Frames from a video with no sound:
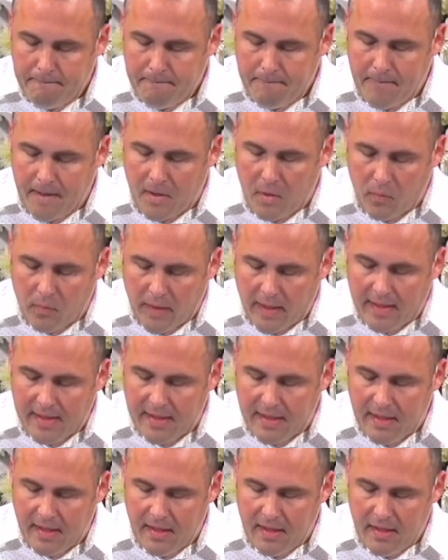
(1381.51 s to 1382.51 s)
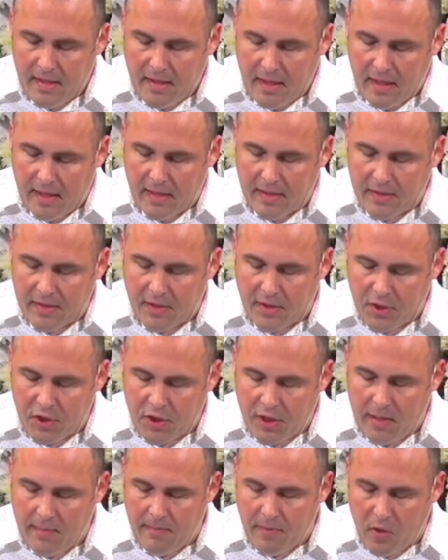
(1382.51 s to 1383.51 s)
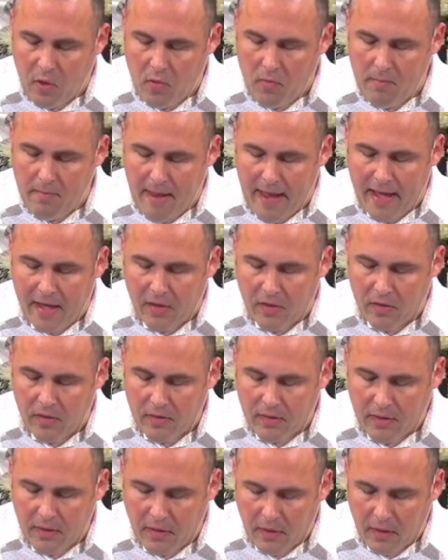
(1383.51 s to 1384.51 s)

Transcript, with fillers: And the reason is the sheep don't matter to